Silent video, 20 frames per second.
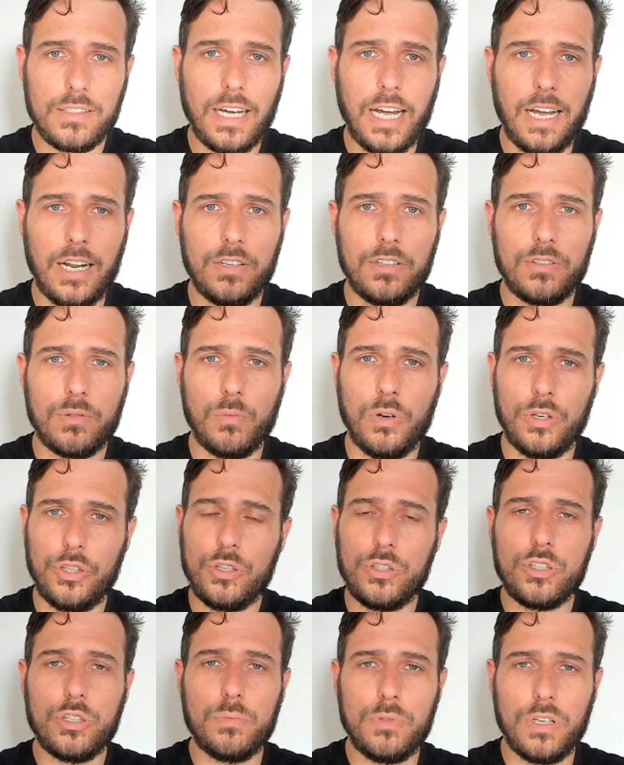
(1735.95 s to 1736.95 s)
And what
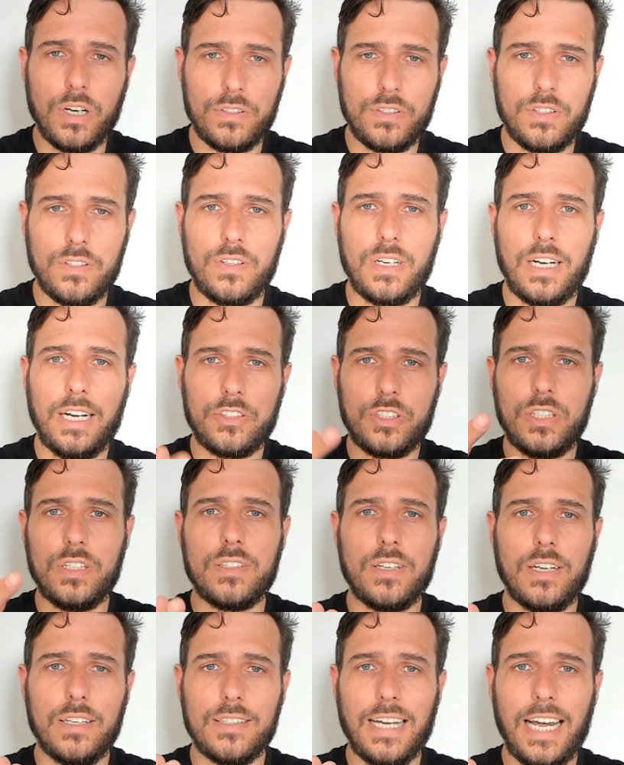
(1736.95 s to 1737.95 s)
YouTube does is it actually
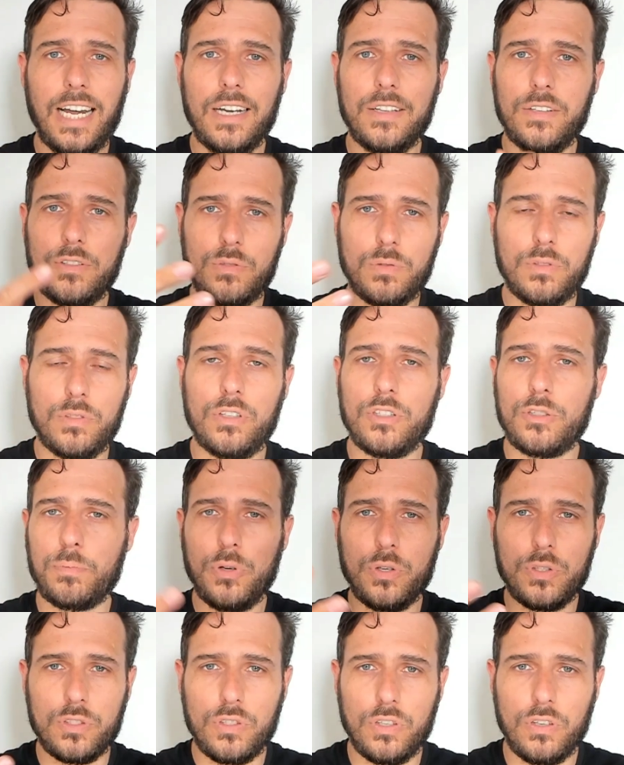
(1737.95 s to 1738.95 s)
says, hey, this
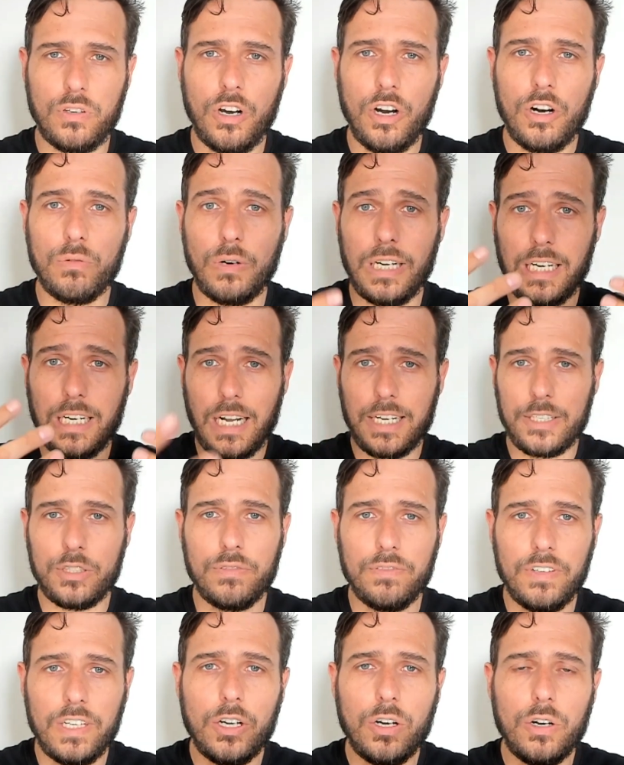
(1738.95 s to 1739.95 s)
person really liked your
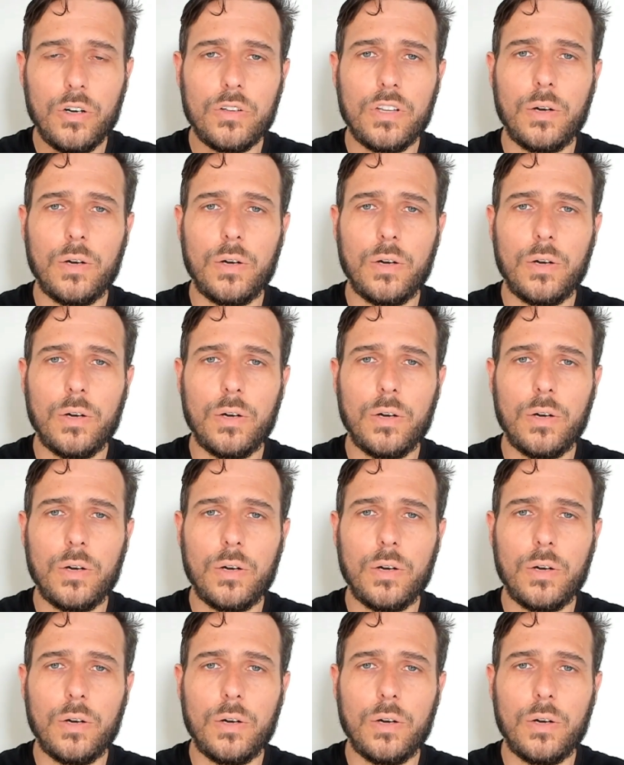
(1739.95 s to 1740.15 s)
video, they